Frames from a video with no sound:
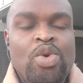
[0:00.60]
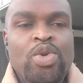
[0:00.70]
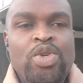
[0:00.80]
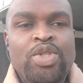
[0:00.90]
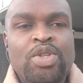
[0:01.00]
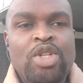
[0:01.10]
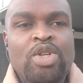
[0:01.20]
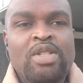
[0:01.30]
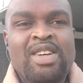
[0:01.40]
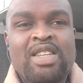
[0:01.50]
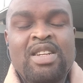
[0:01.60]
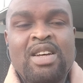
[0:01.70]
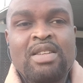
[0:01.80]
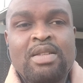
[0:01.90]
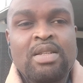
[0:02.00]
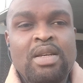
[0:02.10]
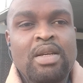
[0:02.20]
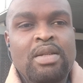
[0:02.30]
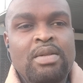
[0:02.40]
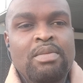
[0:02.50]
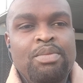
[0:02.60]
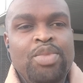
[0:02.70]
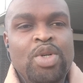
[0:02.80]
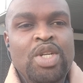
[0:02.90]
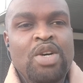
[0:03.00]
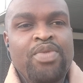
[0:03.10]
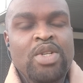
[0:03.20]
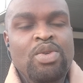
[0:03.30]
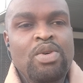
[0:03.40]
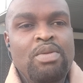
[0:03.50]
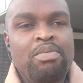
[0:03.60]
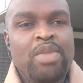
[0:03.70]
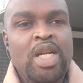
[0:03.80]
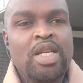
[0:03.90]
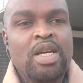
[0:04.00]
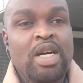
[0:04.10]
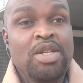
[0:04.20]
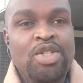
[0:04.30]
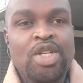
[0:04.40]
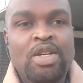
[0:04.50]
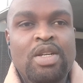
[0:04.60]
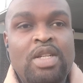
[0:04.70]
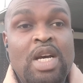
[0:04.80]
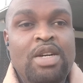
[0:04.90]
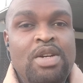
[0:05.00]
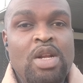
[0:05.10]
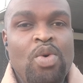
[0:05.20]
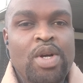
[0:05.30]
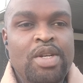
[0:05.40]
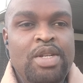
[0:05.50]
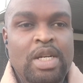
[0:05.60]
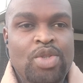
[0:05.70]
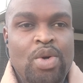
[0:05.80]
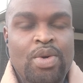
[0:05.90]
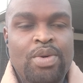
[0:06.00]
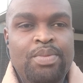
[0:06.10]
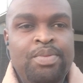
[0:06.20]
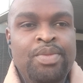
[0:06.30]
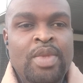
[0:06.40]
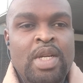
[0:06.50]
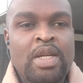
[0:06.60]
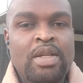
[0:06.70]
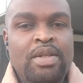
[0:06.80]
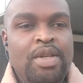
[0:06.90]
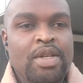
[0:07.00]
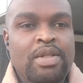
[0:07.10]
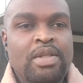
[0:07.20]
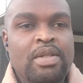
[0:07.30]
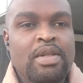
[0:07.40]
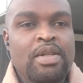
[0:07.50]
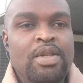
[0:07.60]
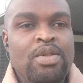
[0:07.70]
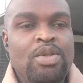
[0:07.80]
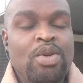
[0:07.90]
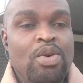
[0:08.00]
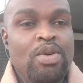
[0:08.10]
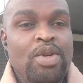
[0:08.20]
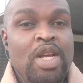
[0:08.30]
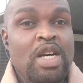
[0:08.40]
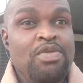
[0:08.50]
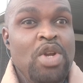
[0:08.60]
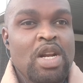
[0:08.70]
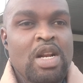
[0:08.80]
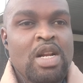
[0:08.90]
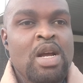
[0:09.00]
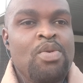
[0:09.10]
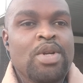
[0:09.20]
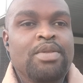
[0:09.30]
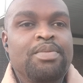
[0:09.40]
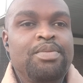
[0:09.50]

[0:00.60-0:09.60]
Kudos to the junta leaders in Burkina Faso, Mali, and Niger. They are really working their talk. Yes. So they have done another one.